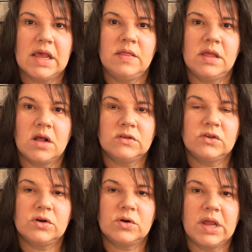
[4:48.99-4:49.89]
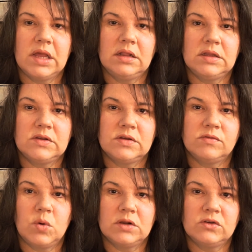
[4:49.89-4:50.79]
And then also create a list
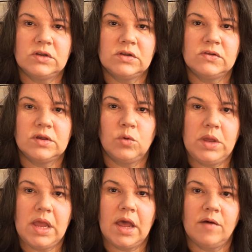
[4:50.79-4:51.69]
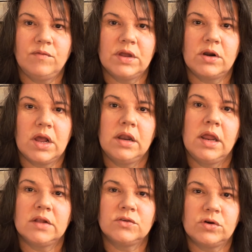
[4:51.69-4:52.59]
of questions that we have that are
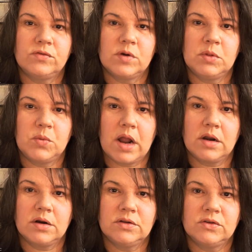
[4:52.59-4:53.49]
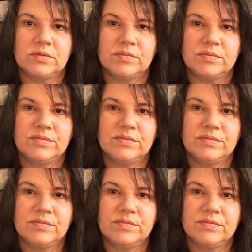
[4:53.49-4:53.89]
unanswered from the records.